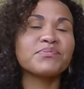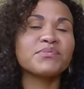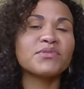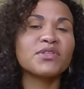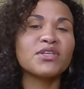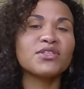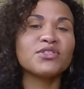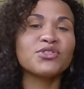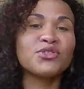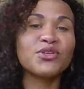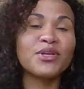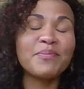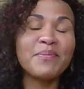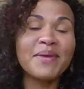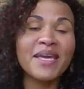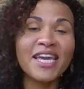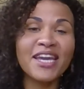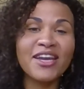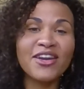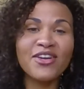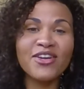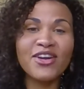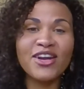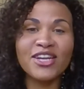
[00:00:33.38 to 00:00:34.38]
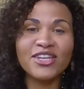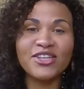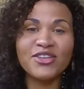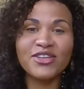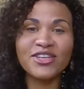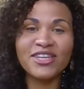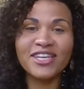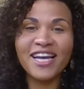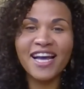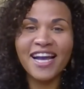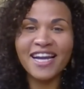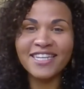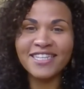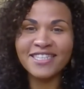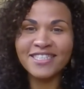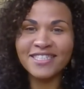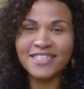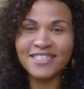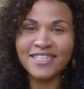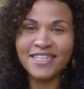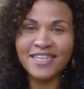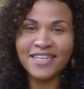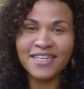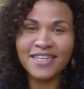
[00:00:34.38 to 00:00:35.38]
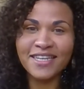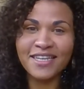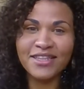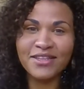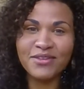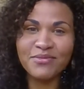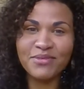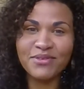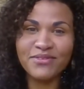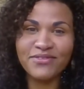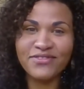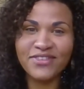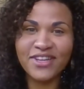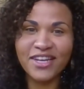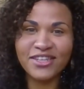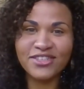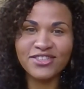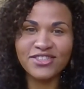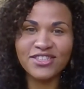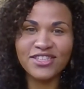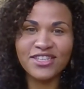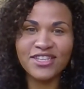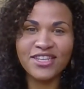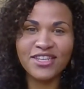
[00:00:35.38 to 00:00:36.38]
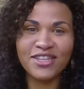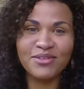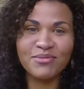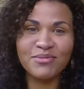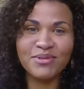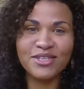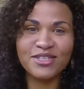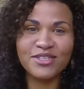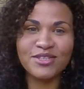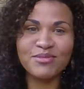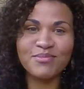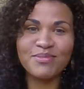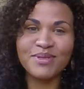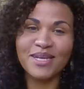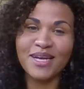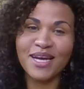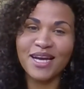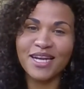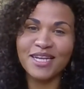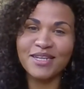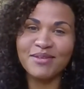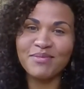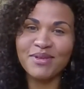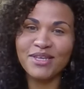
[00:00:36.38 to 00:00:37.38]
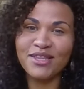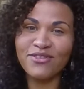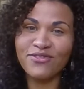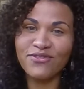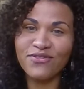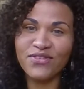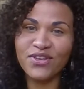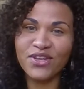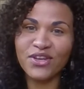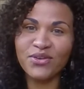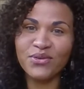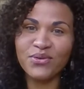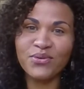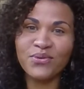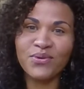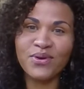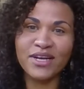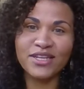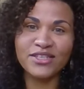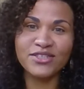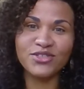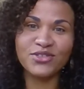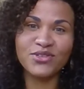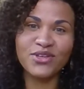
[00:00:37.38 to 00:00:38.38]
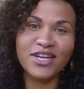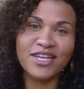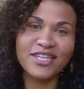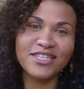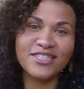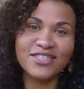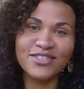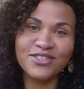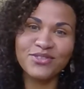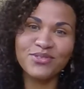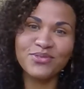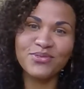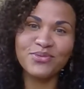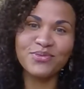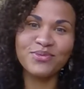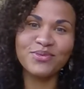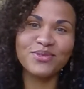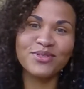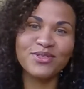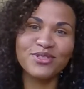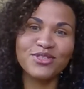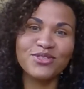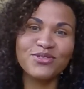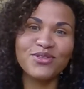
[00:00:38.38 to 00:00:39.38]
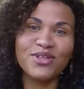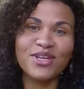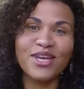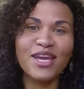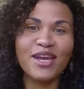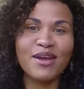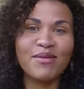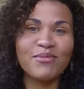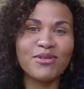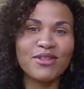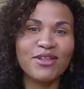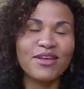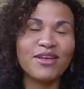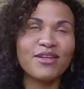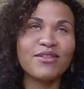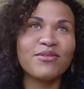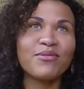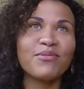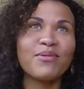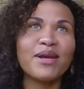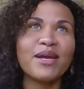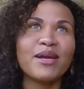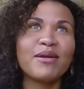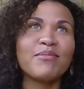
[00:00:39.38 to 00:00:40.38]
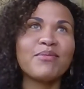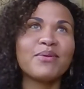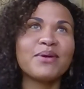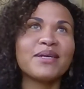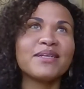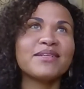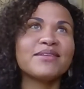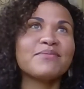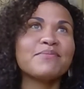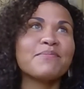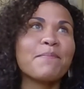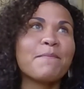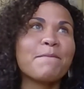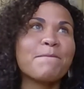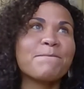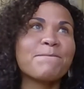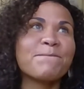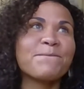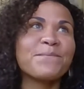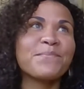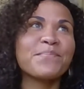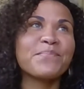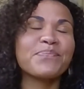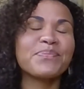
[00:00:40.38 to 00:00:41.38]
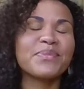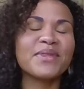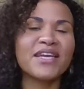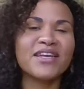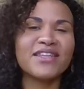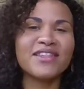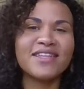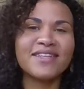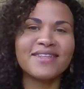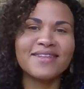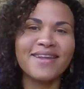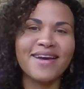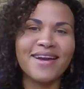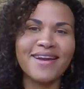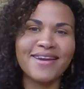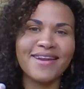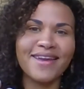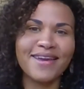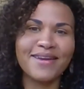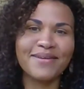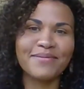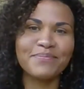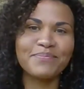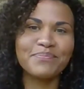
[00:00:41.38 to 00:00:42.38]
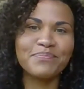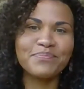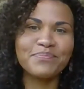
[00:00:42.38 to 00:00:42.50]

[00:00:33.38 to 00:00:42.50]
So I'm here, and you can kind of see in the reflection in the window behind me the view. I tried to do the camera the other way, but the lighting,